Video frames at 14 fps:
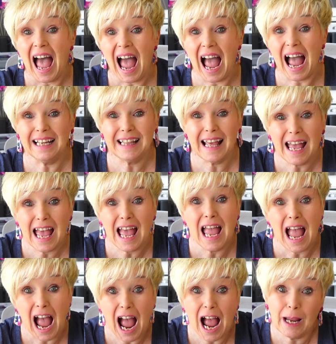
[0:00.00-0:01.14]
Hi there,
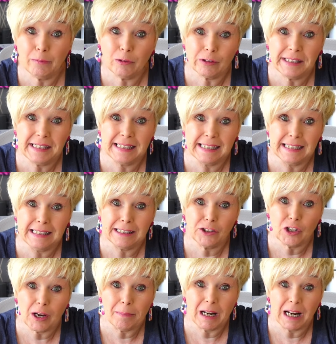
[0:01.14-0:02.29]
I'm Christine the
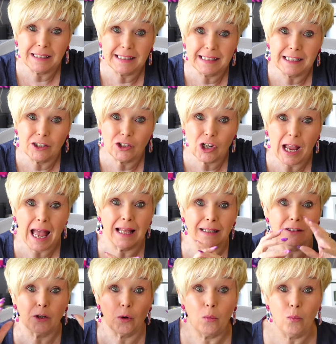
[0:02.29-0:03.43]
Gemini Stitcher
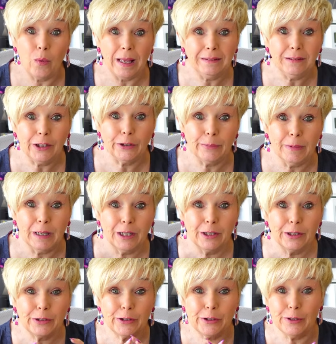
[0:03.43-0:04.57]
and welcome
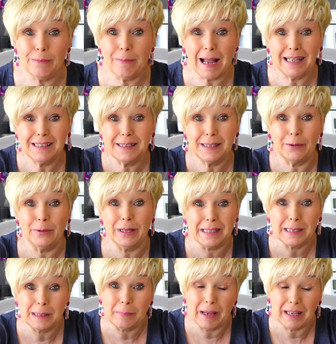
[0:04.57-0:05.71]
to my sewing
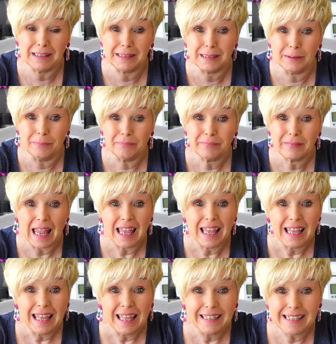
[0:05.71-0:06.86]
space.
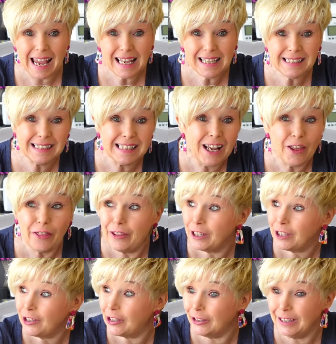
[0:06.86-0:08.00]
Yes, the
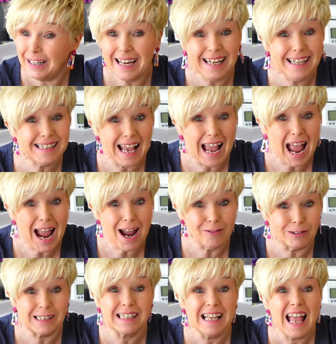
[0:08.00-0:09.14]
sun is
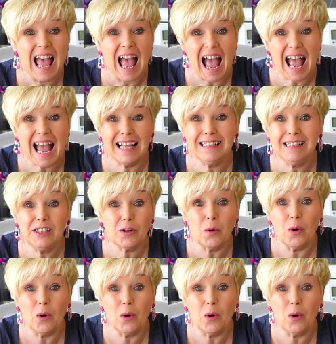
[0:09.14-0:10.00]
out and